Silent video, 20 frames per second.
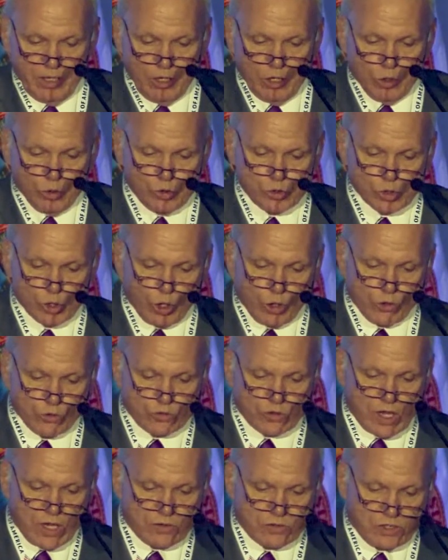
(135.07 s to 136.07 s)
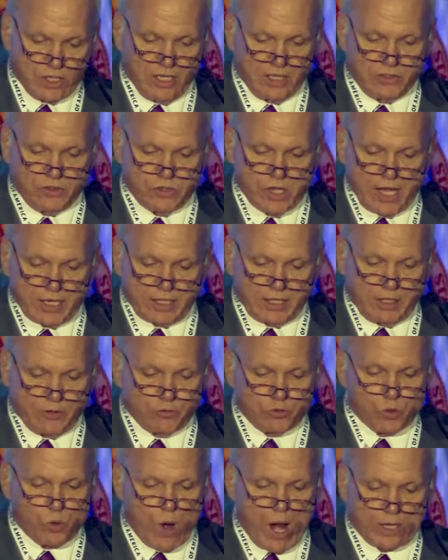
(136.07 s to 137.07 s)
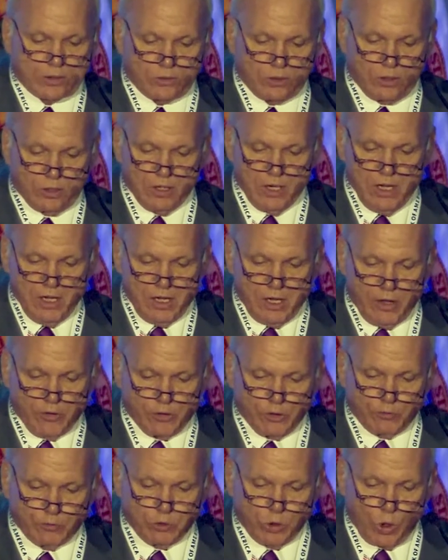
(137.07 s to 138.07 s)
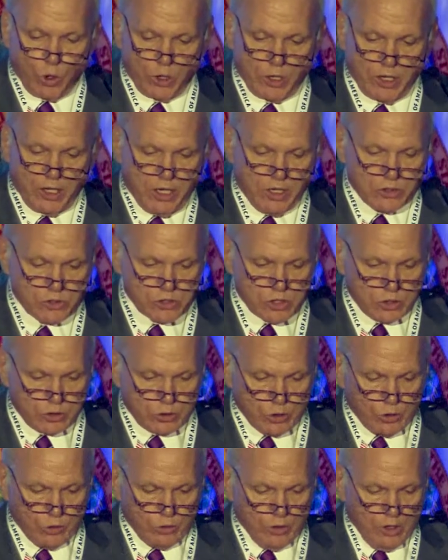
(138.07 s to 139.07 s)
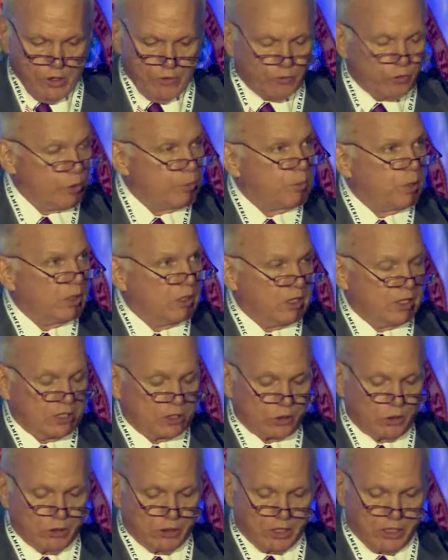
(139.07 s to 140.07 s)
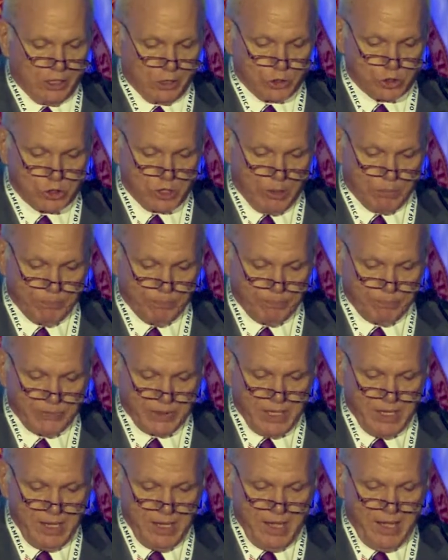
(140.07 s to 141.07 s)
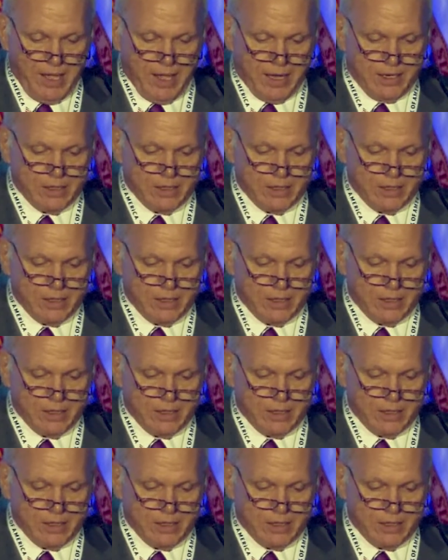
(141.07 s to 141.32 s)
who serves as the Executive Director of the Florida Institute for Political Leadership, a